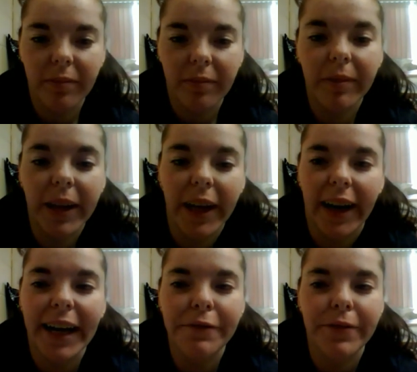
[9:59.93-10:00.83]
Yeah,
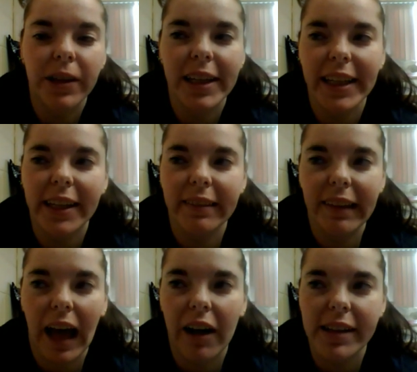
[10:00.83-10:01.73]
I feel like
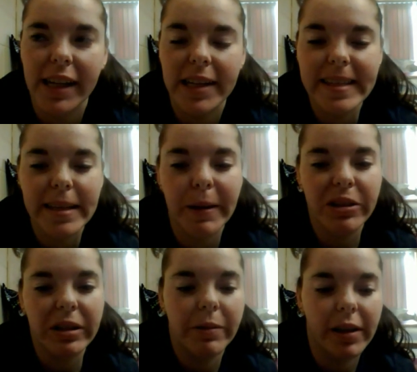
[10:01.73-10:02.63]
nowadays,
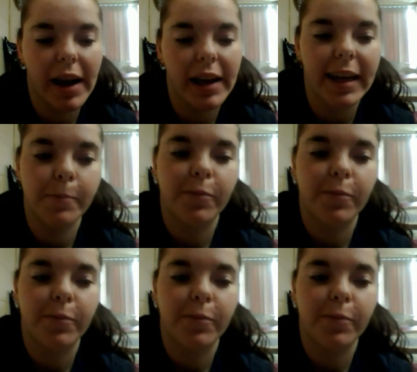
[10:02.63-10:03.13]
especially where I came